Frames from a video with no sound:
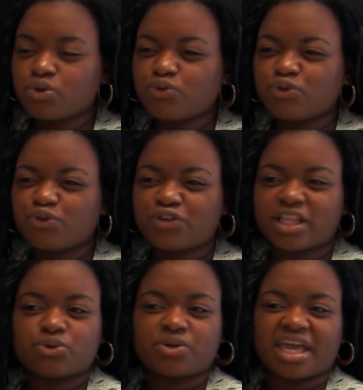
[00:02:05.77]
you feel
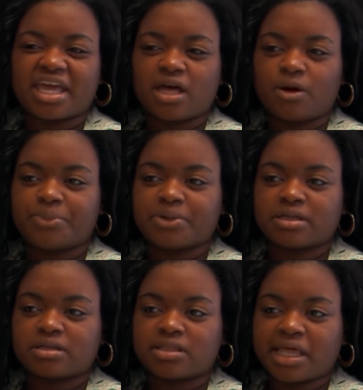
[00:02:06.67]
like you can't help it.
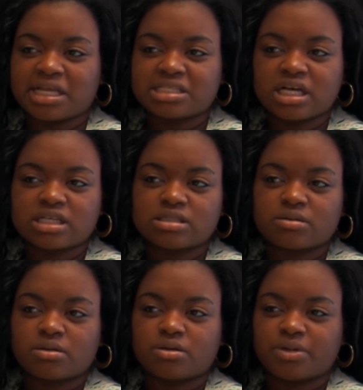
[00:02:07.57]
That it does
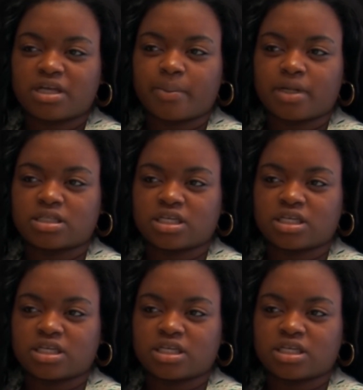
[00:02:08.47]
become an